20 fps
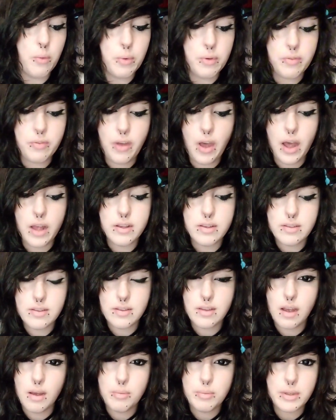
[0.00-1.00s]
We've gotten
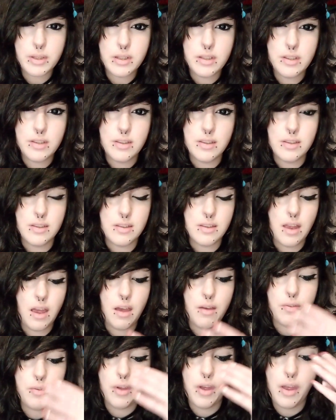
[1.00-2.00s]
some decent
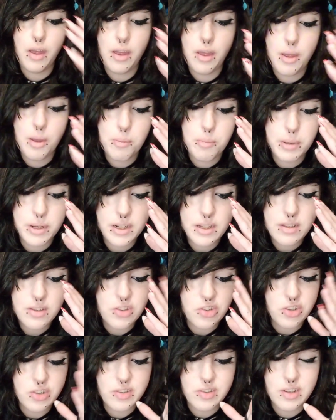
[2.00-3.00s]
stuff, but
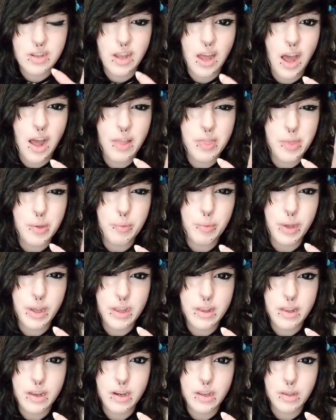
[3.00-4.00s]
it's just not the way
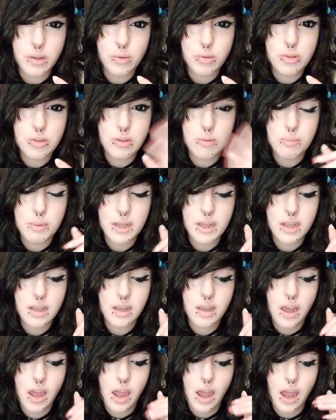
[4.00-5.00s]
that it used to be.